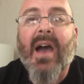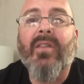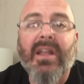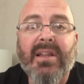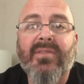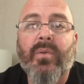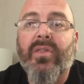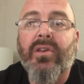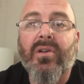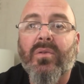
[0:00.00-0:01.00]
how they live
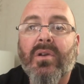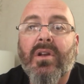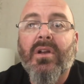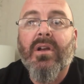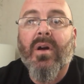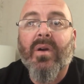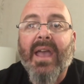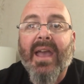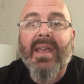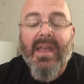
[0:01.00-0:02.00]
with you,
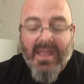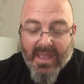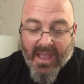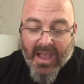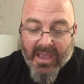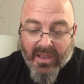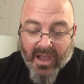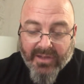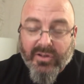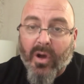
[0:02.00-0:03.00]
okay?
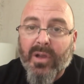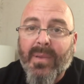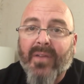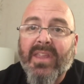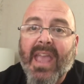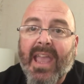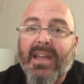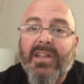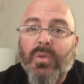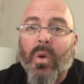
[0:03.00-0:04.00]
I talk about the
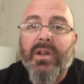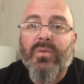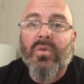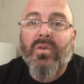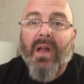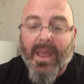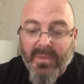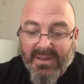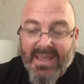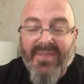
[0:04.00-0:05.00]
80-20 rule. I
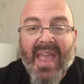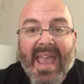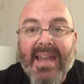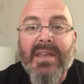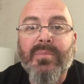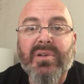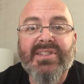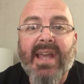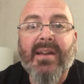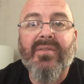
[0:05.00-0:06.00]
believe
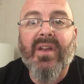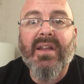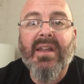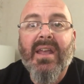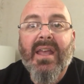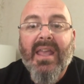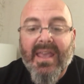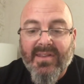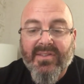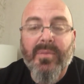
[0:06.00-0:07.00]
80% of it
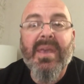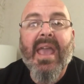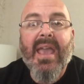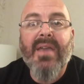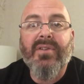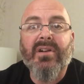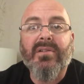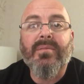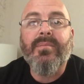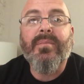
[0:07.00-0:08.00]
is the behavior,
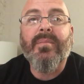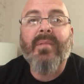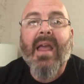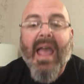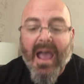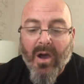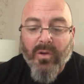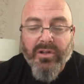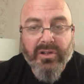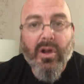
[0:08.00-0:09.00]

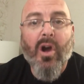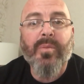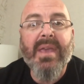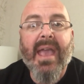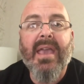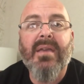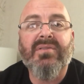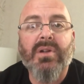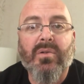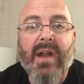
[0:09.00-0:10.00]
how your dog
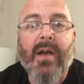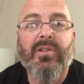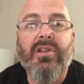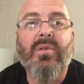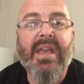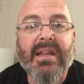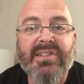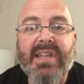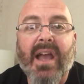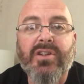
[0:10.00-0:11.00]
behaves around you,
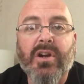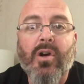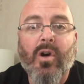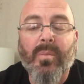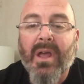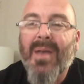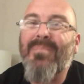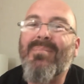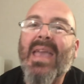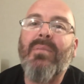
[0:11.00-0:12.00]
inside your home.
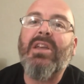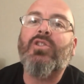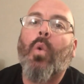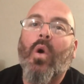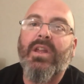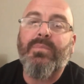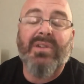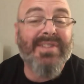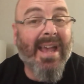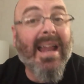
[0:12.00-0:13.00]
Maybe
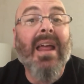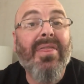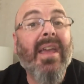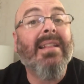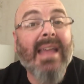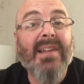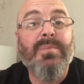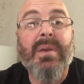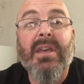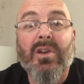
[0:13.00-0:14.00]
20%, and I think that's
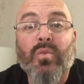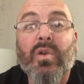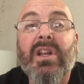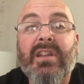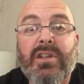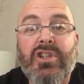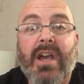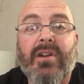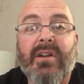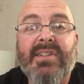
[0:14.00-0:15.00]
being really
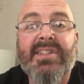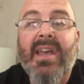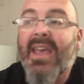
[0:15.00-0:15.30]
generous,